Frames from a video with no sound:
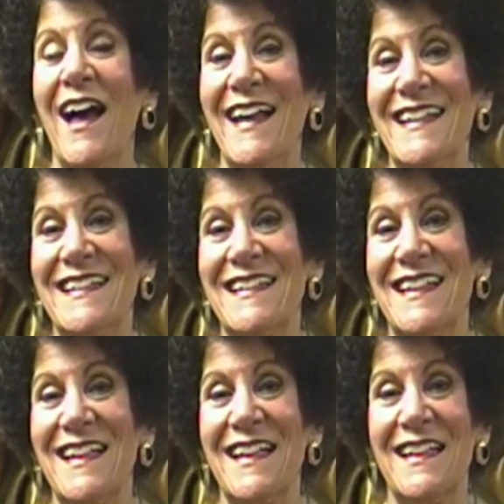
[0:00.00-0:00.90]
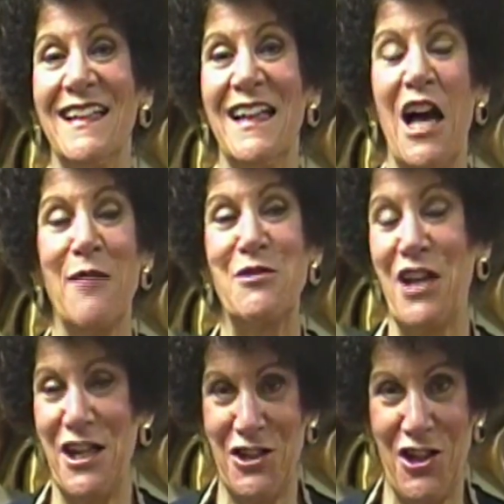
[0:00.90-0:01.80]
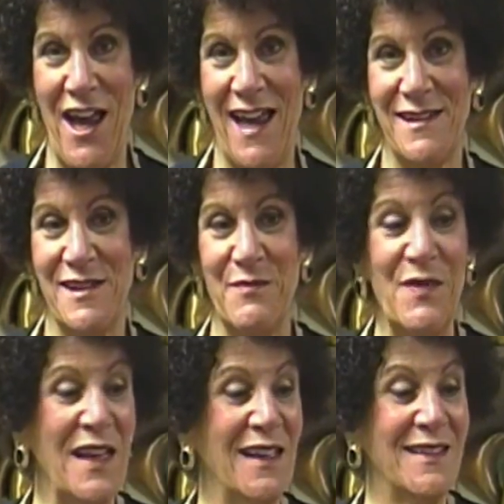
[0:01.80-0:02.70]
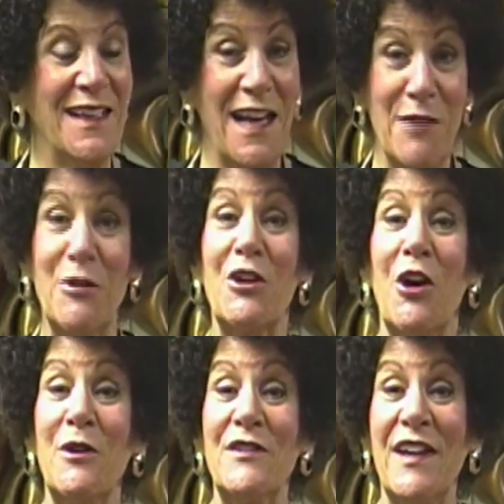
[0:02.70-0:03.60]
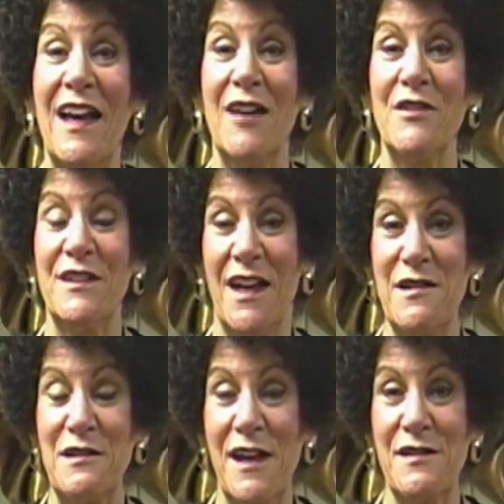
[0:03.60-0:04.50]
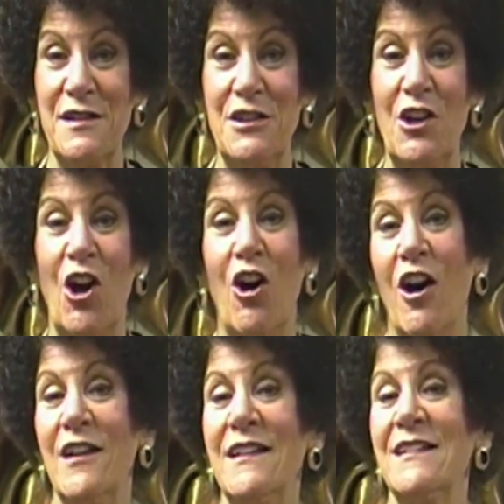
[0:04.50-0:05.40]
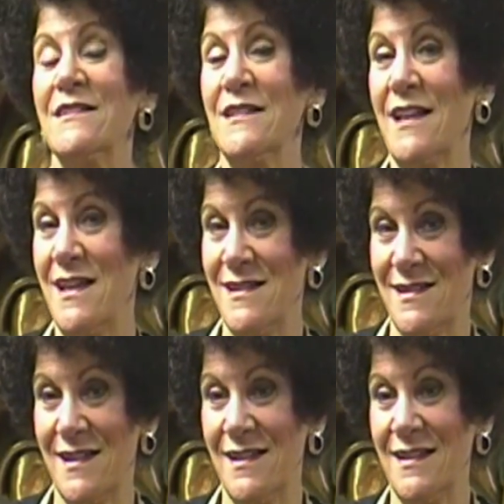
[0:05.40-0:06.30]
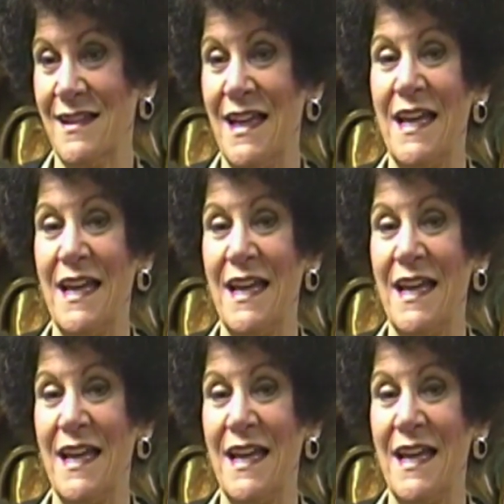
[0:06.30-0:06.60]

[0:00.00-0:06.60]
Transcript: Hi, I'm Jane Schatz. Today we're going to have a nice lesson on glazing.